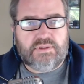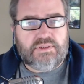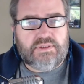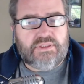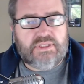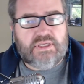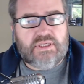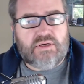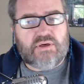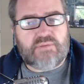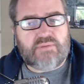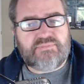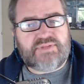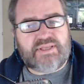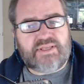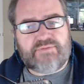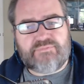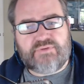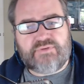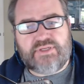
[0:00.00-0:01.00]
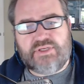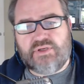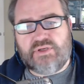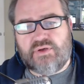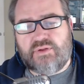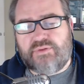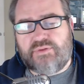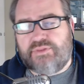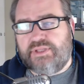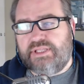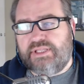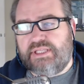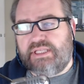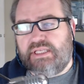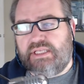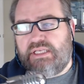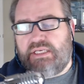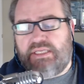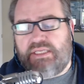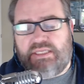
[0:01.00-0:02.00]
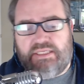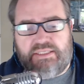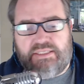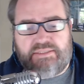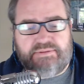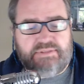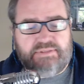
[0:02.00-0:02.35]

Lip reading: You know, I'm definitely not thinking clearly.